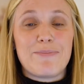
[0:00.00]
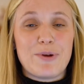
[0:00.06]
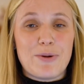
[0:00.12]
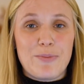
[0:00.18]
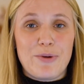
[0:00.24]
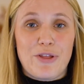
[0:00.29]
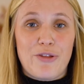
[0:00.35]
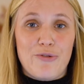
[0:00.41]

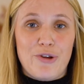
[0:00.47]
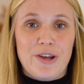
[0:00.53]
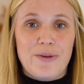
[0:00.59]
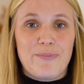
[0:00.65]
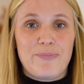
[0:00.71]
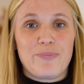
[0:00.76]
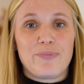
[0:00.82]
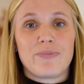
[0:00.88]
number 3,
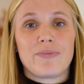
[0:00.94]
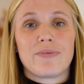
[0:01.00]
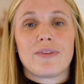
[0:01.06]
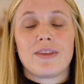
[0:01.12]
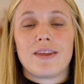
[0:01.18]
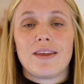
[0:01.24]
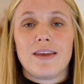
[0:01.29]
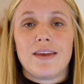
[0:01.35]

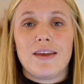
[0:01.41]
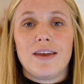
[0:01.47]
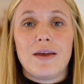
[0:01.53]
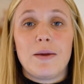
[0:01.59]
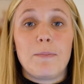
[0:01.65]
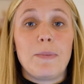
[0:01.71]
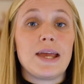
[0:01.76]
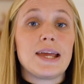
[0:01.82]

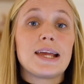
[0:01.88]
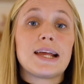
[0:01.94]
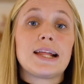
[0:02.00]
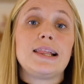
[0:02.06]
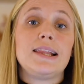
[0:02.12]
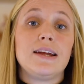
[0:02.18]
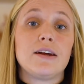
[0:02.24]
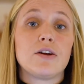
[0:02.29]
make it
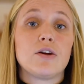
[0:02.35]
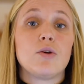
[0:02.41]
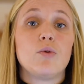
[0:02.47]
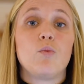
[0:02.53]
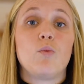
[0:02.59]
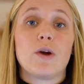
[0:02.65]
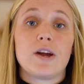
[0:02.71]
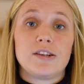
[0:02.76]
clear
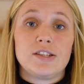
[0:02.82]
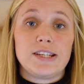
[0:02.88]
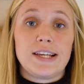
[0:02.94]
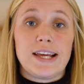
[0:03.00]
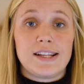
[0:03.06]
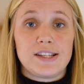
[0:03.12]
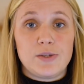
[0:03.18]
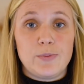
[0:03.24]
where to
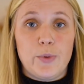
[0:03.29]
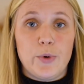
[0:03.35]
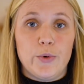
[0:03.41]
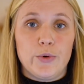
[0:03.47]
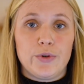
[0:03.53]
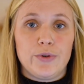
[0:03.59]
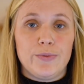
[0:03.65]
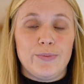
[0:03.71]
get
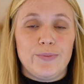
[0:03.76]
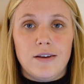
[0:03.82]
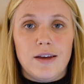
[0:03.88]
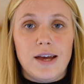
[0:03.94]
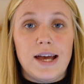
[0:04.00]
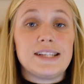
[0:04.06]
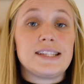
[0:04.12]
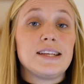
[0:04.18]
support.
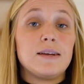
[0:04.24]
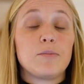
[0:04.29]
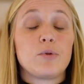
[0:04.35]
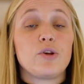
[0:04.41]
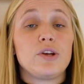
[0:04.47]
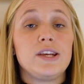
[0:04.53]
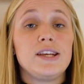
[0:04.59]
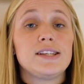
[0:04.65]
As the
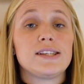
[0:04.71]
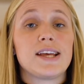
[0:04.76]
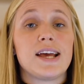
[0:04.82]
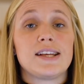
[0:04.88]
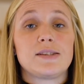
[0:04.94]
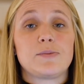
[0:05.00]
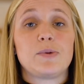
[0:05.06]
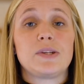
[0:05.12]
employees
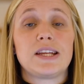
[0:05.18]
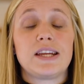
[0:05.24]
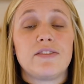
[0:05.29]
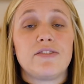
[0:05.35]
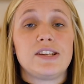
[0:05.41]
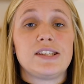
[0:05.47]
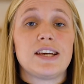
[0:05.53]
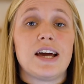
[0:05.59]
has been
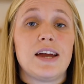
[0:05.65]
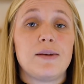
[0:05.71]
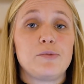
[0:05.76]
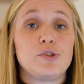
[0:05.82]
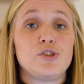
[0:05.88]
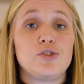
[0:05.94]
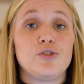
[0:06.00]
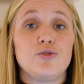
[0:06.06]
given
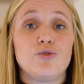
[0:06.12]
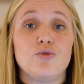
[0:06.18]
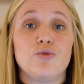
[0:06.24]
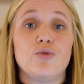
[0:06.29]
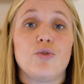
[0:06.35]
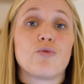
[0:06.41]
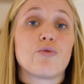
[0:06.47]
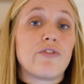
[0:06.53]
time
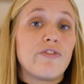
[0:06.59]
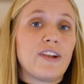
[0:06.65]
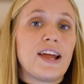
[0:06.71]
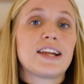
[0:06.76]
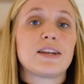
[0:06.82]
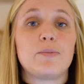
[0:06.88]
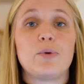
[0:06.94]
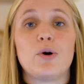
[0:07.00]
to
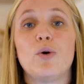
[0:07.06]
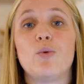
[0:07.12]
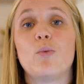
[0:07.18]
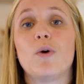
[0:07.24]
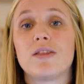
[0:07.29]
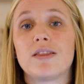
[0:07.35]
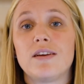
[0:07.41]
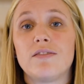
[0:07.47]
reflect upon
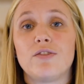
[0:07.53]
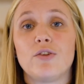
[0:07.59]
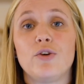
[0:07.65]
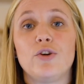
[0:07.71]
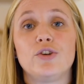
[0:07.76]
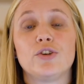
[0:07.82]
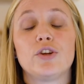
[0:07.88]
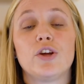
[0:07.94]
what they've
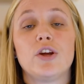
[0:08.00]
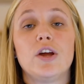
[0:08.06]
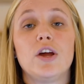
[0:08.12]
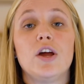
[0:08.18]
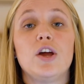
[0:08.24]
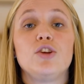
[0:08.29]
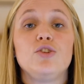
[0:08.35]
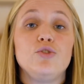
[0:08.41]
learned,
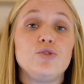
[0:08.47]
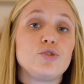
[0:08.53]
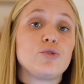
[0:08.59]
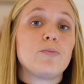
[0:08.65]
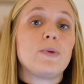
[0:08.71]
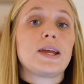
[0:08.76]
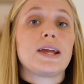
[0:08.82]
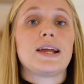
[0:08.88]
you
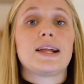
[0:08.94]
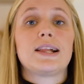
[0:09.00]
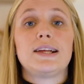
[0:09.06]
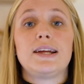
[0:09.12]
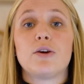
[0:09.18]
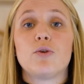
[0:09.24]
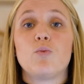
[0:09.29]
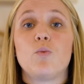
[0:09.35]
should make it
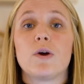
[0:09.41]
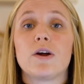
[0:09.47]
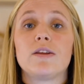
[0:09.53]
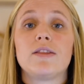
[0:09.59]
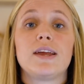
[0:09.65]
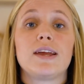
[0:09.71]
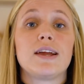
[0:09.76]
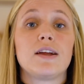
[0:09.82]
clear
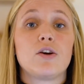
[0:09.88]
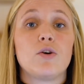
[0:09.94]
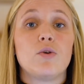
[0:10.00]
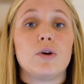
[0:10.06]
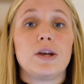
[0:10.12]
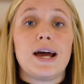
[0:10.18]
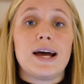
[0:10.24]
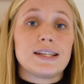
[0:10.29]
where they can
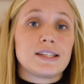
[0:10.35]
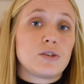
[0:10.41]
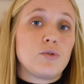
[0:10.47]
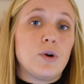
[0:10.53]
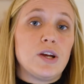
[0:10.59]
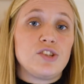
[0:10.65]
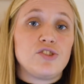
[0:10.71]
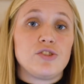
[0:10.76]
go and
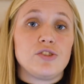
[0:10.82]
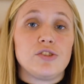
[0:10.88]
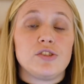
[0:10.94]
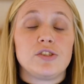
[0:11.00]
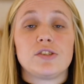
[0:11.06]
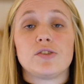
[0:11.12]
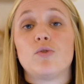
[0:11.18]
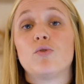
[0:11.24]
ask
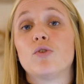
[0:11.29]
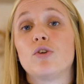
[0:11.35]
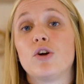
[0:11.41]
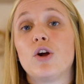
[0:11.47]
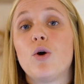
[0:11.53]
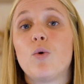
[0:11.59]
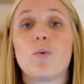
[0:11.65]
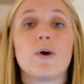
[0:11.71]
questions
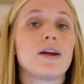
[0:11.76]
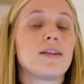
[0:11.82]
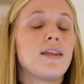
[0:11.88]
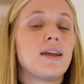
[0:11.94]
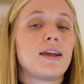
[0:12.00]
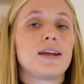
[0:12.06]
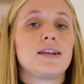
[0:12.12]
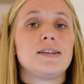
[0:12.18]
or where
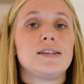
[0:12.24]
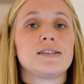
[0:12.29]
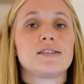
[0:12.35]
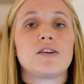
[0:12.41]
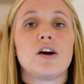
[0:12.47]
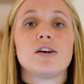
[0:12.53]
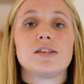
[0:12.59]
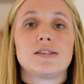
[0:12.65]
they can
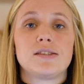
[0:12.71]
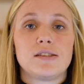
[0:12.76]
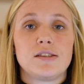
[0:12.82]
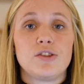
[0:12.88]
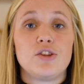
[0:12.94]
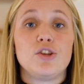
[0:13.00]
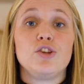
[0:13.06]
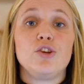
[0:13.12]

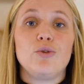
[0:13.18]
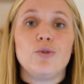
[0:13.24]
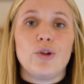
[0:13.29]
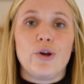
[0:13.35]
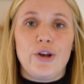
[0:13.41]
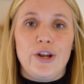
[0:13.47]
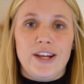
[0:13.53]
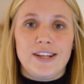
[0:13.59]
discuss the new
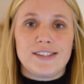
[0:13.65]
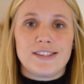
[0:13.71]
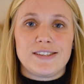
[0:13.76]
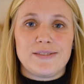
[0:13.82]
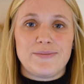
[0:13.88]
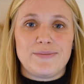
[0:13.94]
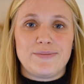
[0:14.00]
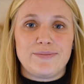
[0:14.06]
learnings.